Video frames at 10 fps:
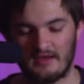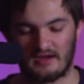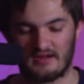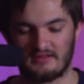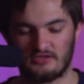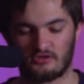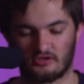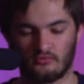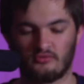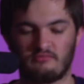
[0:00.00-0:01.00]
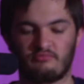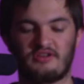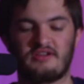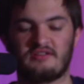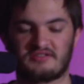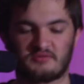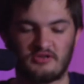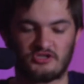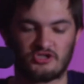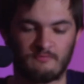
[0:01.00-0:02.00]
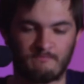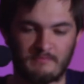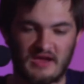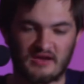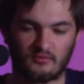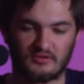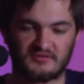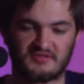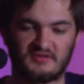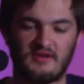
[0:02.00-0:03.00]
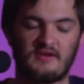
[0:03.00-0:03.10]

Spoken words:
and you can only play the Switch backwards.